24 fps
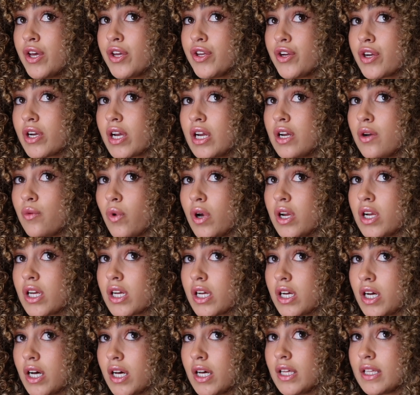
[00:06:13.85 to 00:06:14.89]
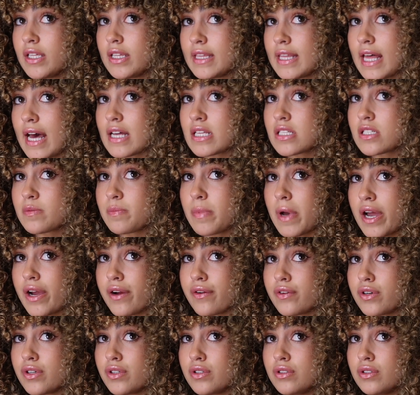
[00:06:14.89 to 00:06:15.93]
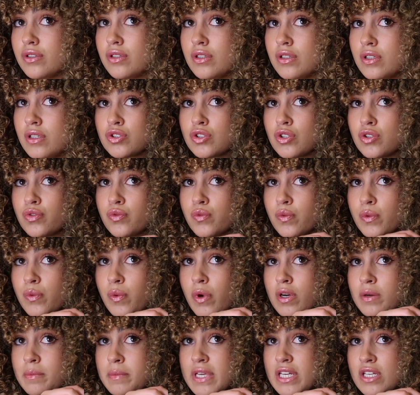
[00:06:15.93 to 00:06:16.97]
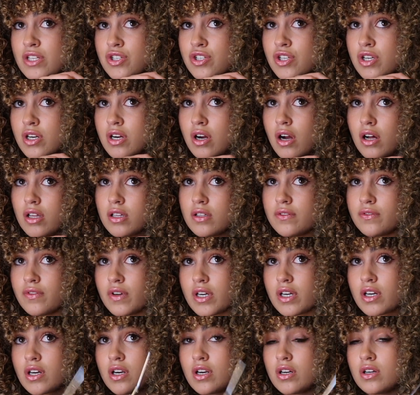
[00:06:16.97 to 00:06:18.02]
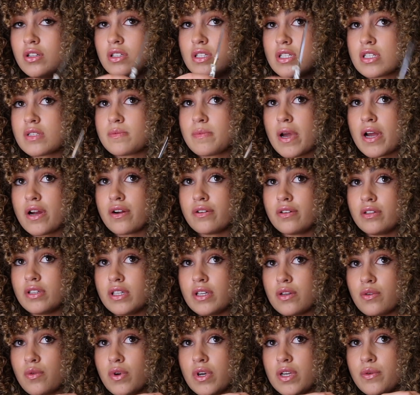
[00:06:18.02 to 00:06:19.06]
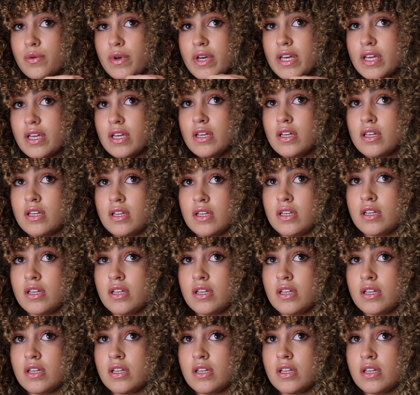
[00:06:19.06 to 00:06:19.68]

You're gonna wanna cut that spiral. So we wanna make sure all of our curl is spiraling one way.